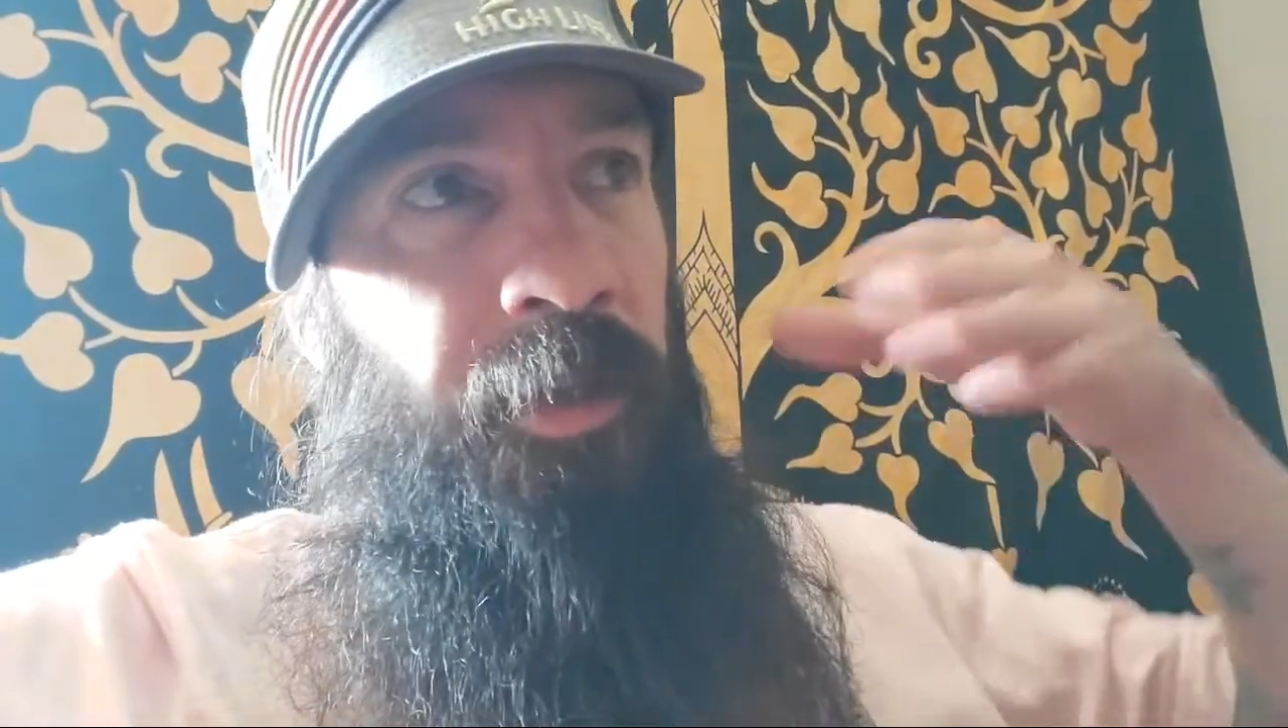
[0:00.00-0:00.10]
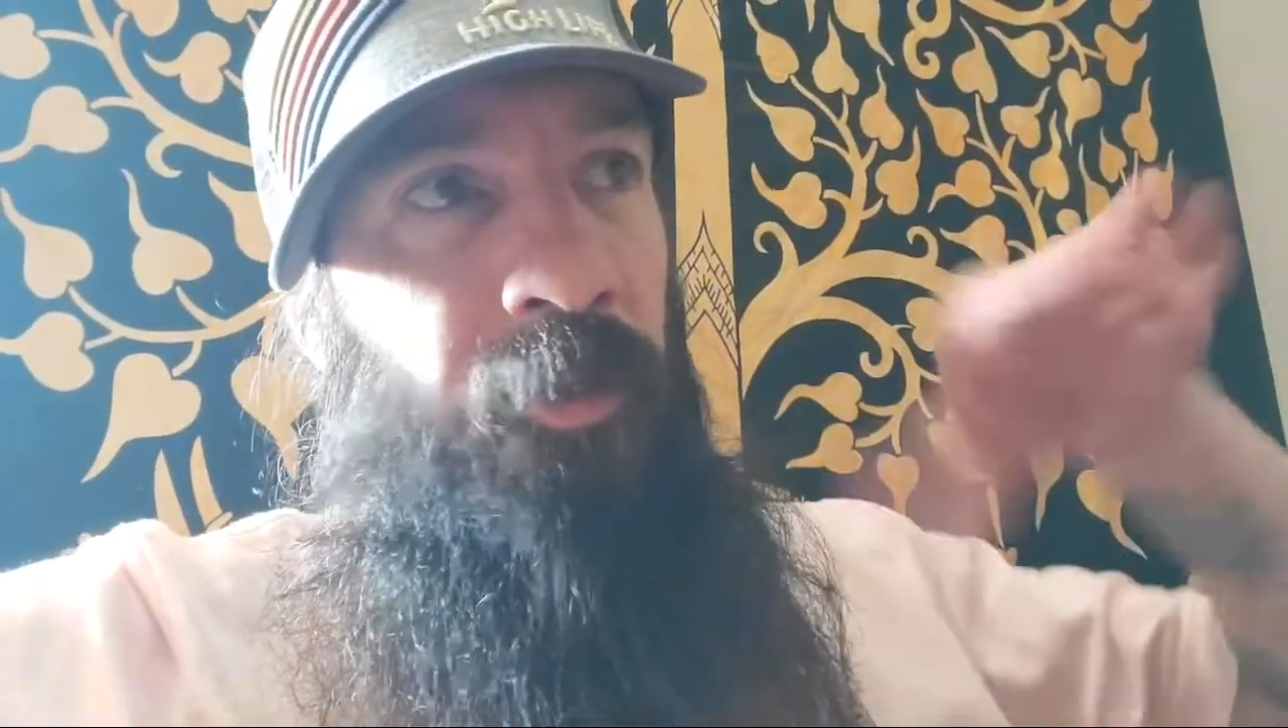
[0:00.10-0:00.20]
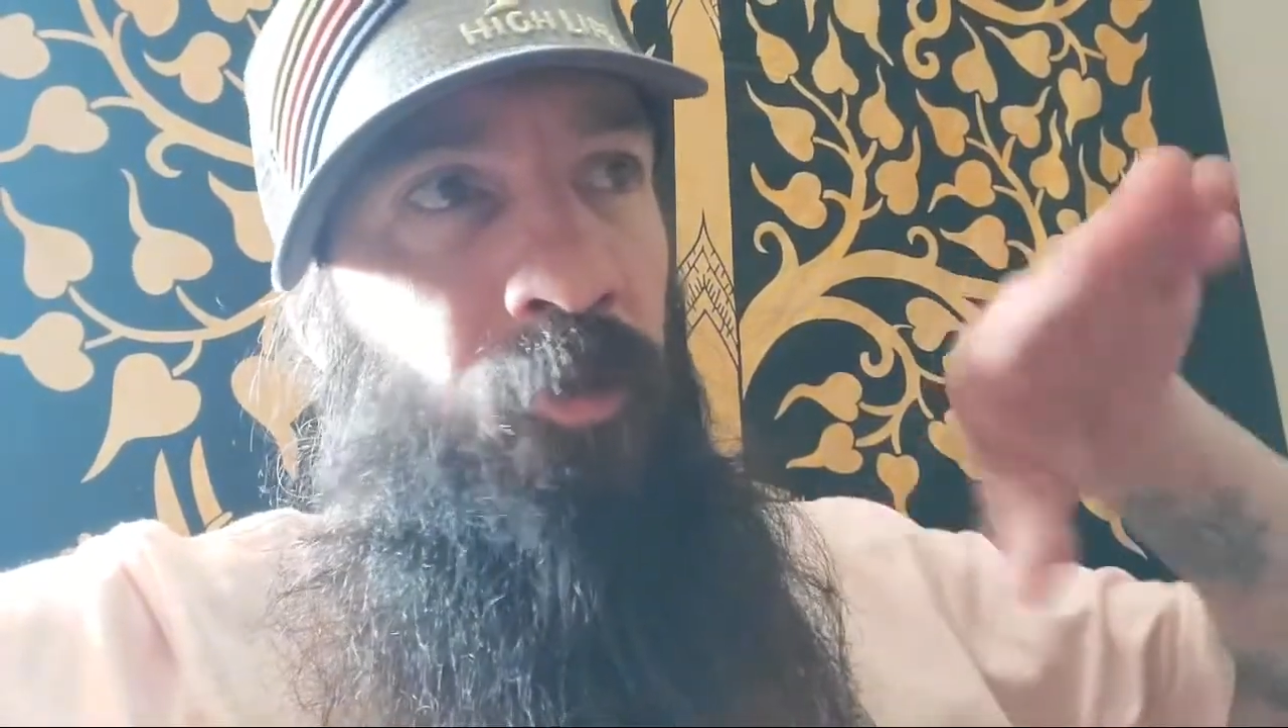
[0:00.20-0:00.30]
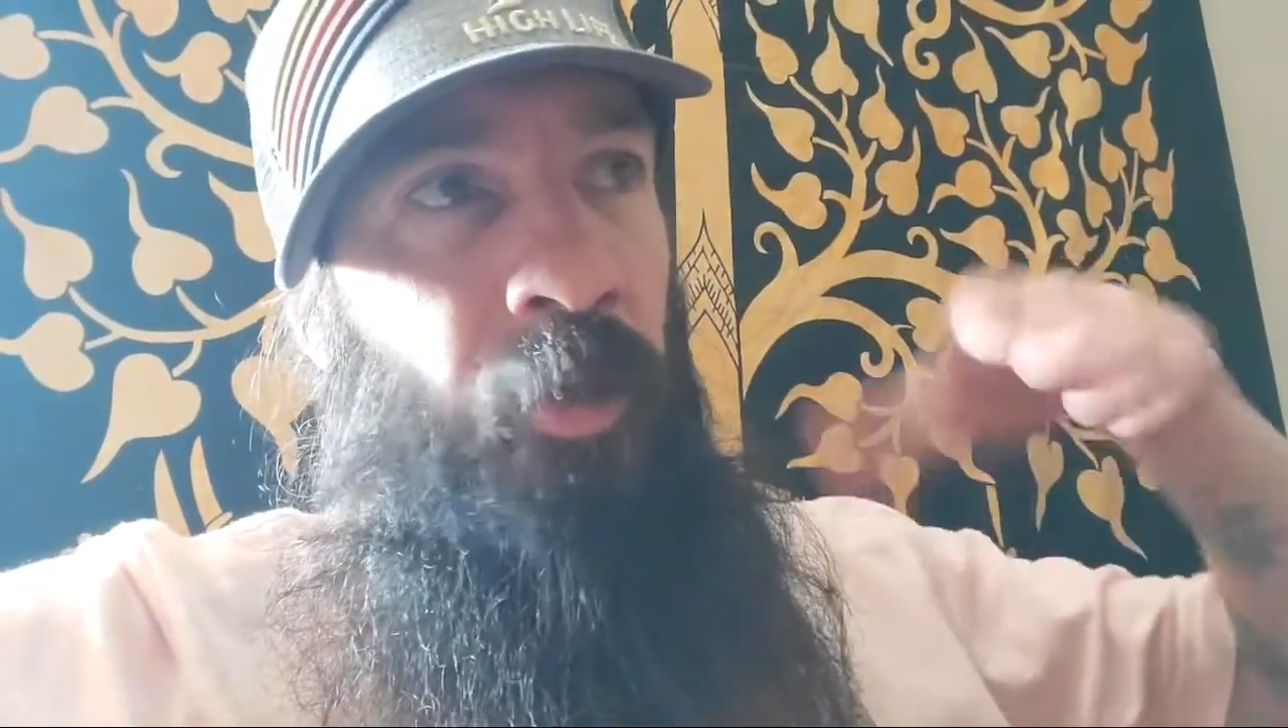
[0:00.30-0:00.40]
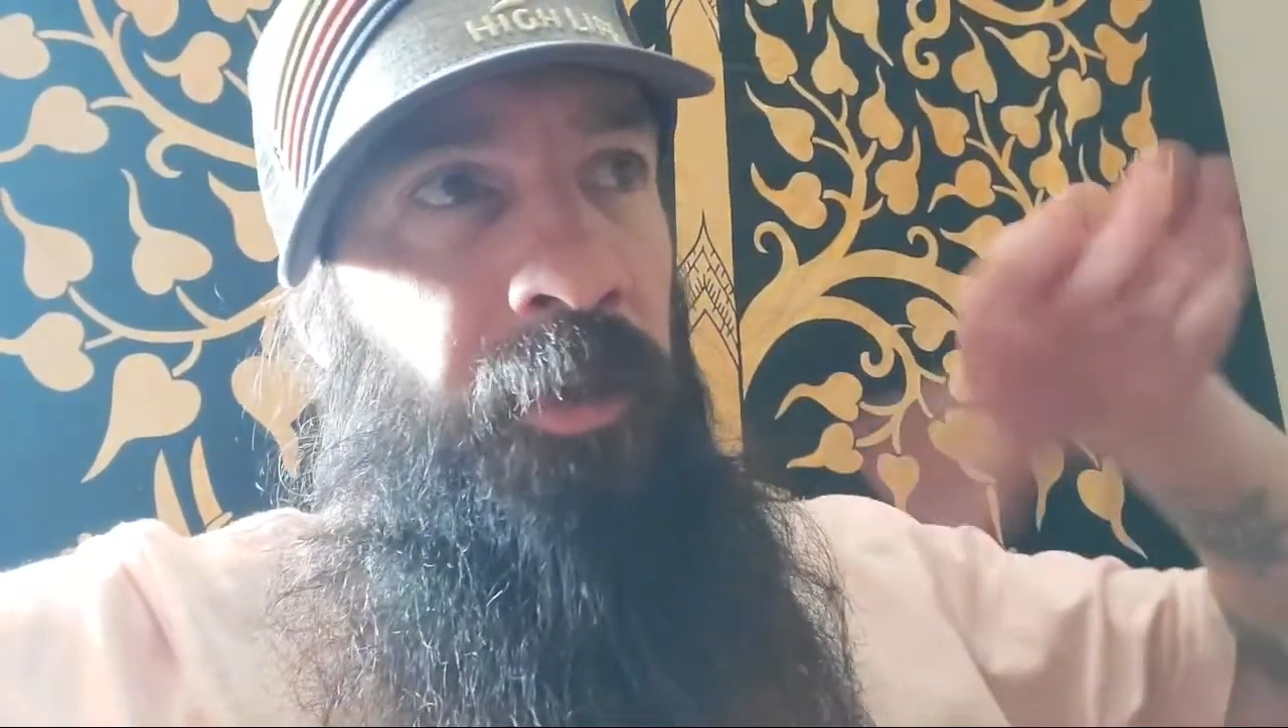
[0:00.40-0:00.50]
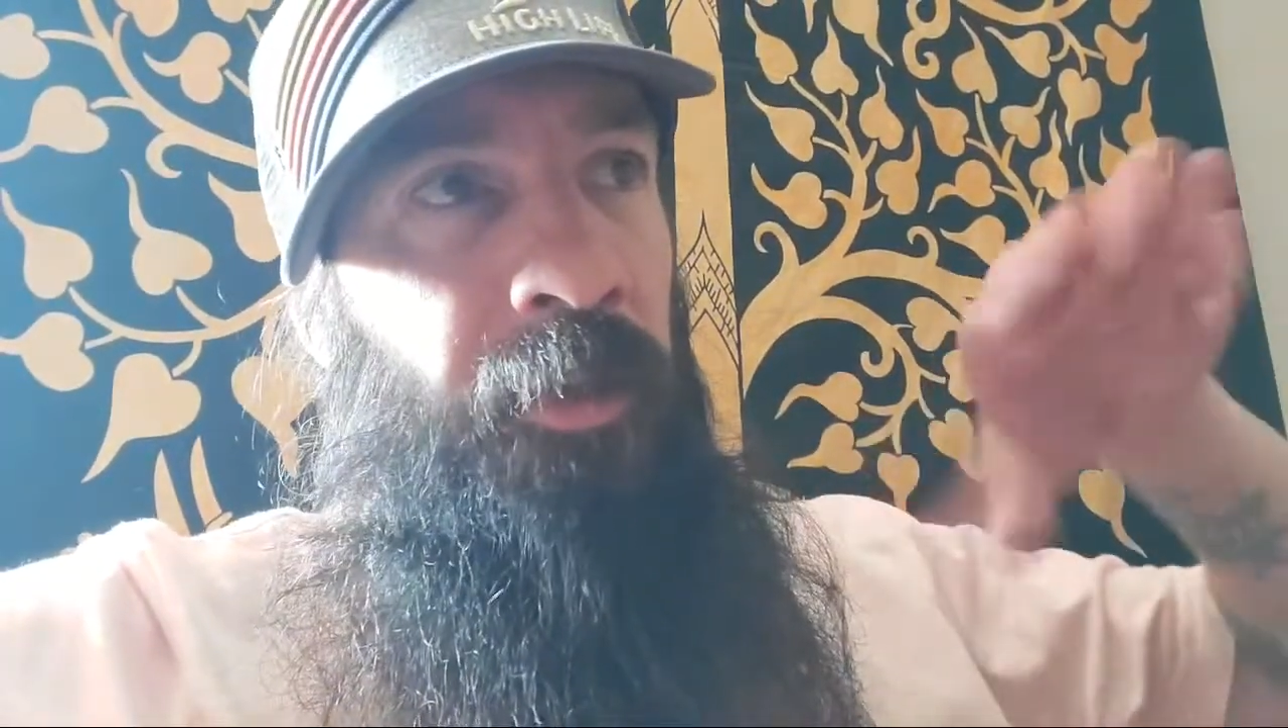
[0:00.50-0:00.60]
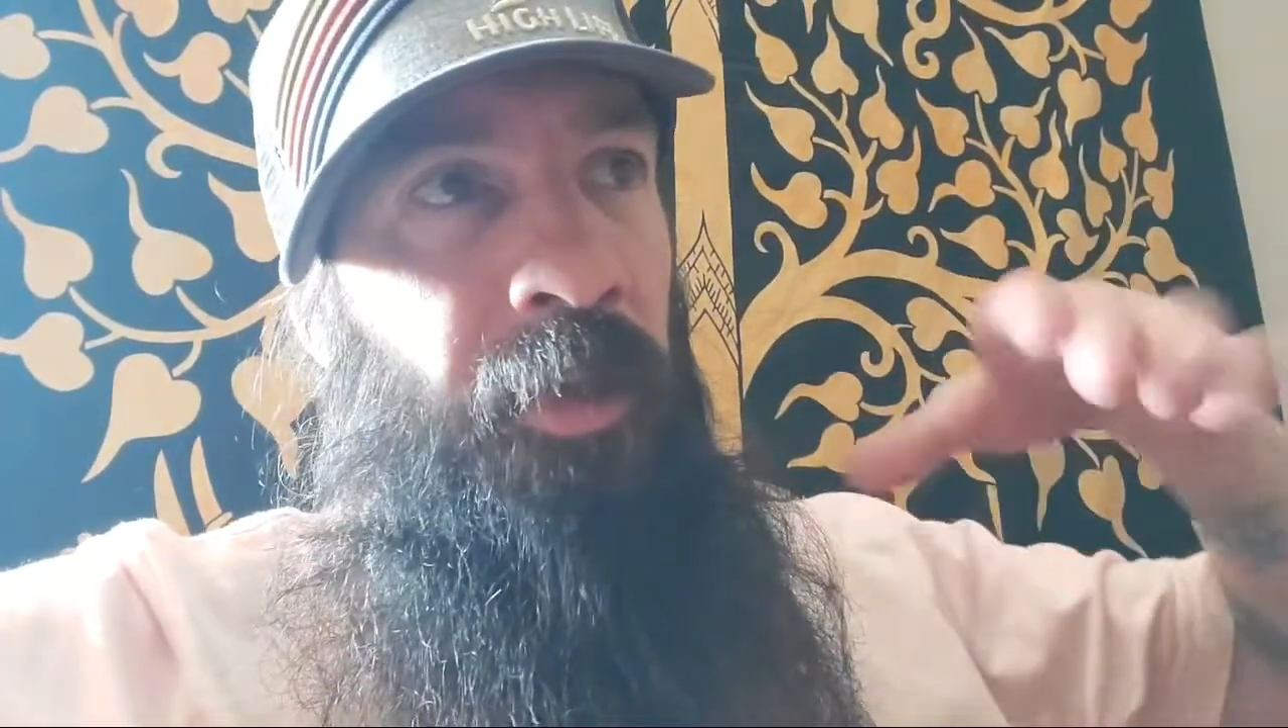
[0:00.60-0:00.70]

is right